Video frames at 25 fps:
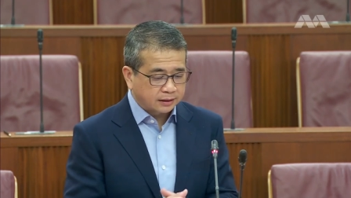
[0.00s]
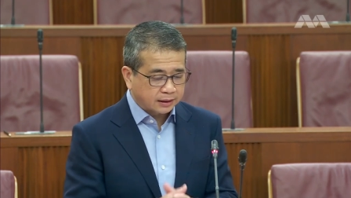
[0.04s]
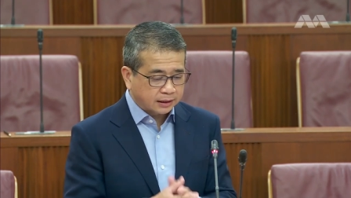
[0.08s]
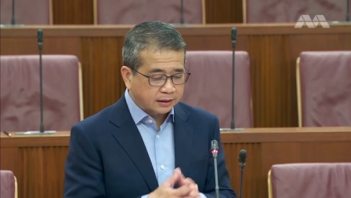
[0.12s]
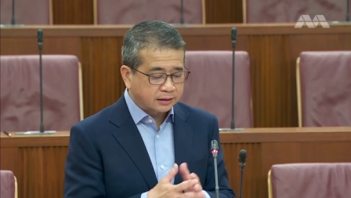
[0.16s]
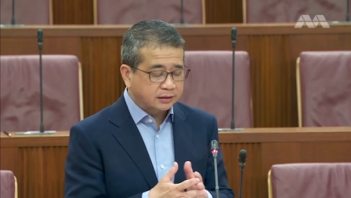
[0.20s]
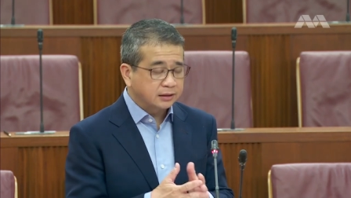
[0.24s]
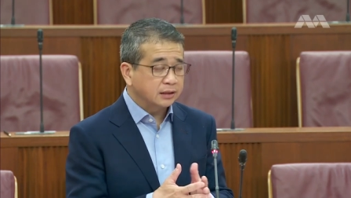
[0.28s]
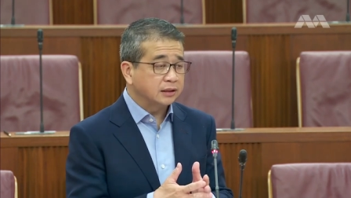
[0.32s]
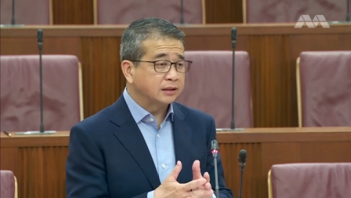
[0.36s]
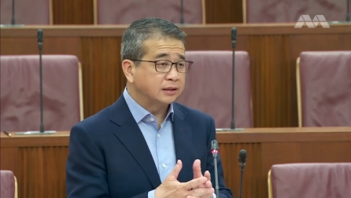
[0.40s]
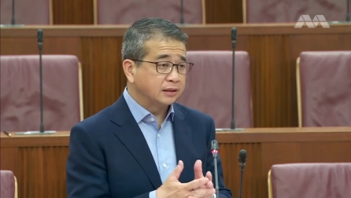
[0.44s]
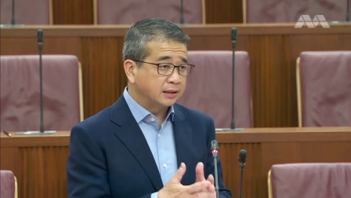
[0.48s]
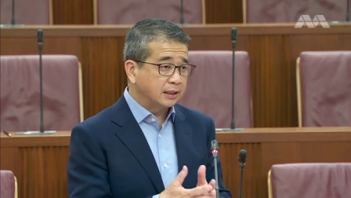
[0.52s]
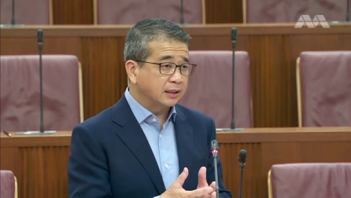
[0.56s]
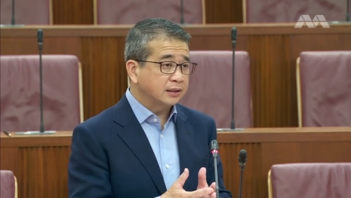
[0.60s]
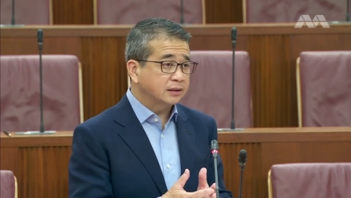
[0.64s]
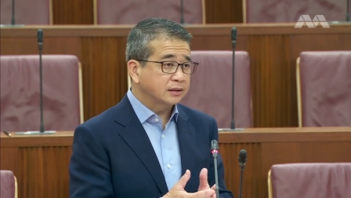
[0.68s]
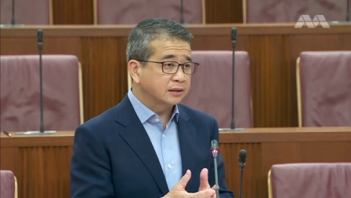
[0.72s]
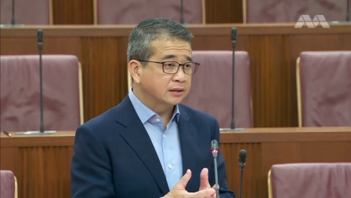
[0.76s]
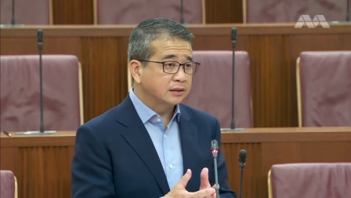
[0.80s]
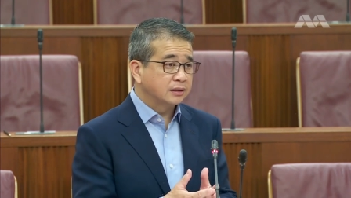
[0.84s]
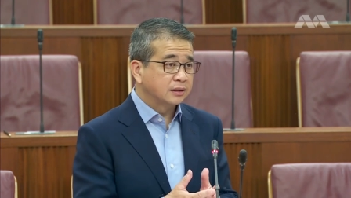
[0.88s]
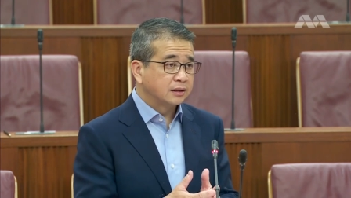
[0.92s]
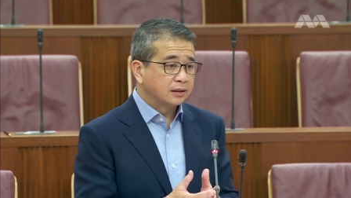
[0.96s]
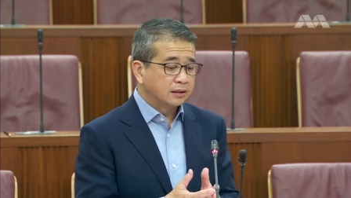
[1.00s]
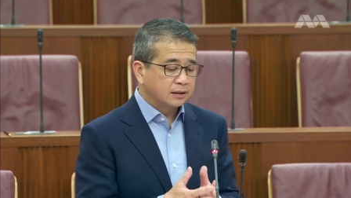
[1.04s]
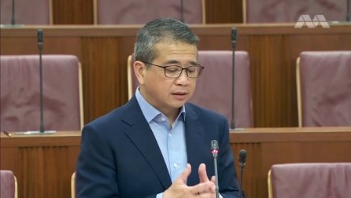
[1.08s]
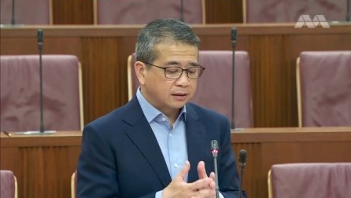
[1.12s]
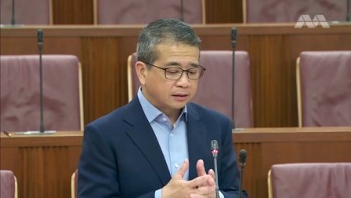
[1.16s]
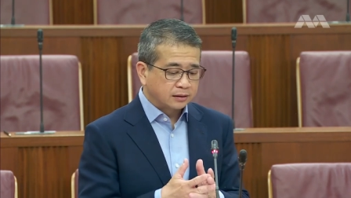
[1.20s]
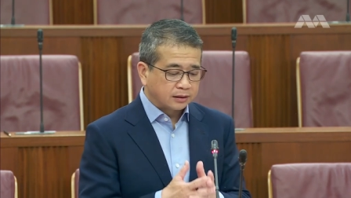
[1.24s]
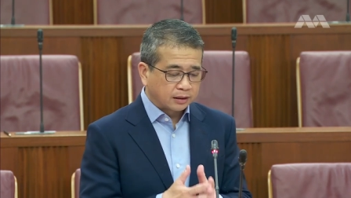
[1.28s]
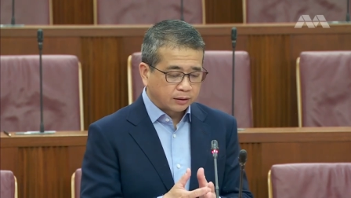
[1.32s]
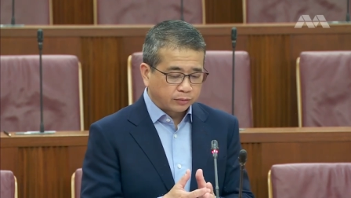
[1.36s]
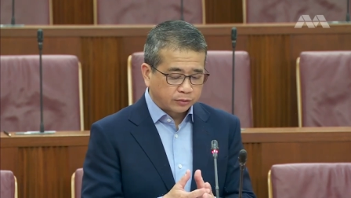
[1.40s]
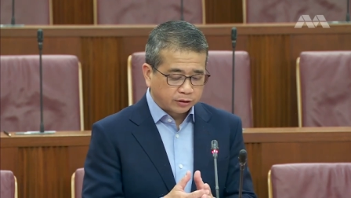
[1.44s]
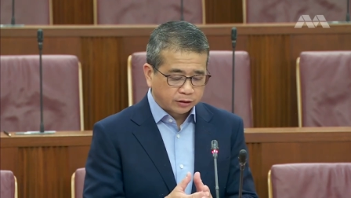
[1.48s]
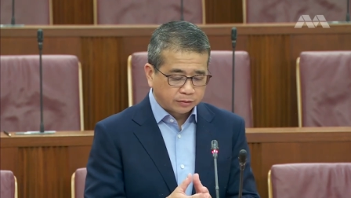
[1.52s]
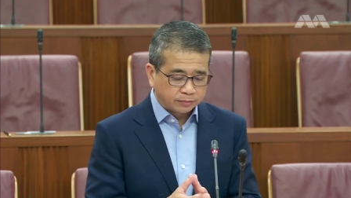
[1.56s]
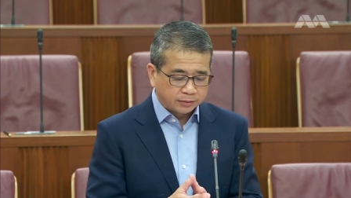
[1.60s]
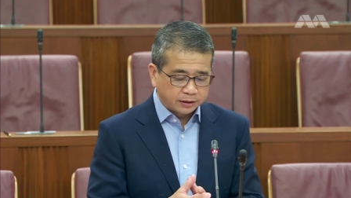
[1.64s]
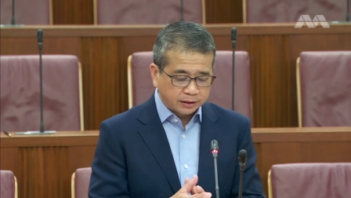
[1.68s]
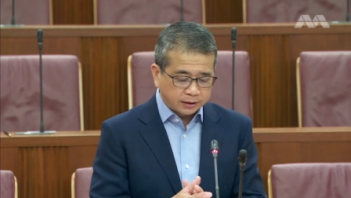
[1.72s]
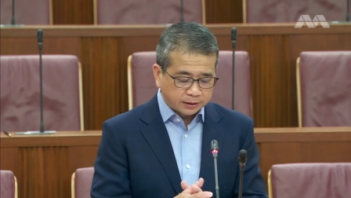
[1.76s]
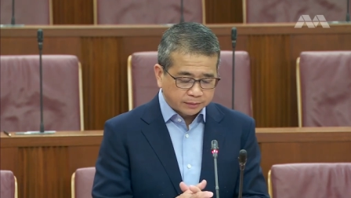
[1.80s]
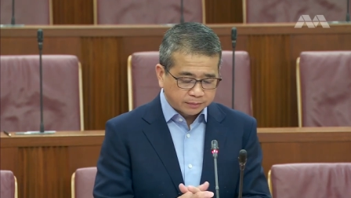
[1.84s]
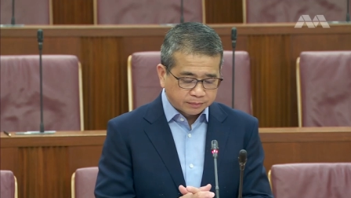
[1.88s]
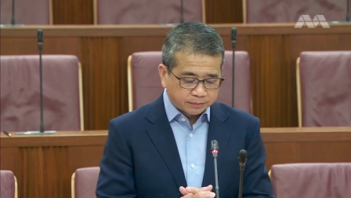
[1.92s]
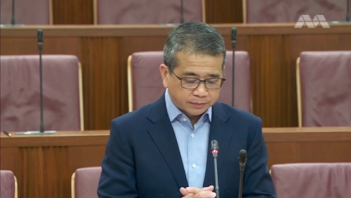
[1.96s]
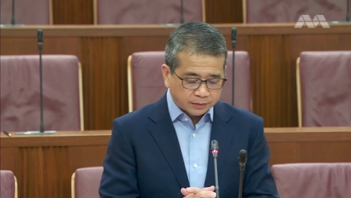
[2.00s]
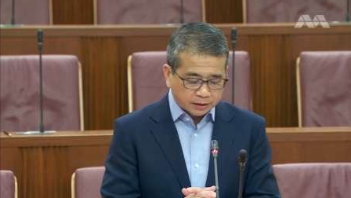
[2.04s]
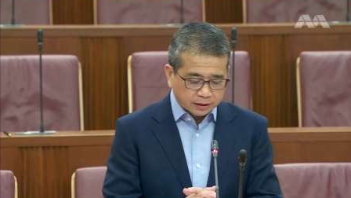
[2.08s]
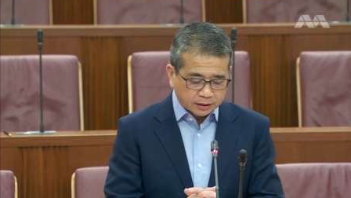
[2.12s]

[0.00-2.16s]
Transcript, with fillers: The answer is yes, there will be.